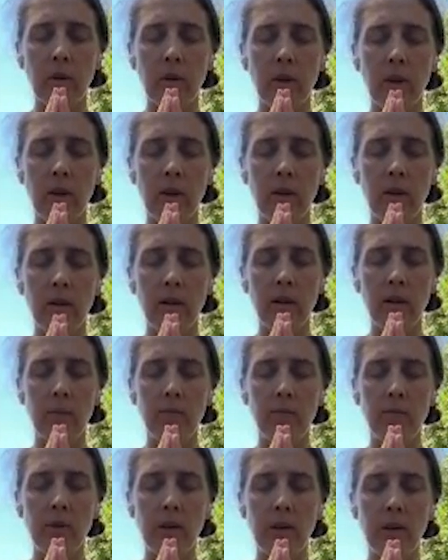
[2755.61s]
and
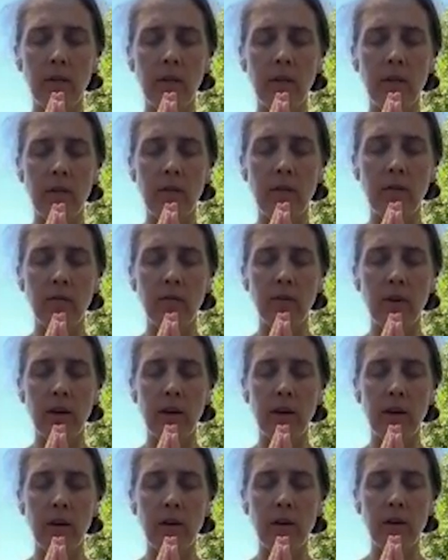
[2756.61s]
help to end the
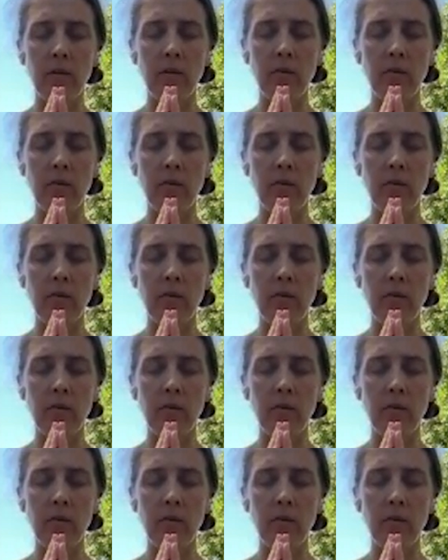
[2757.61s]
suffering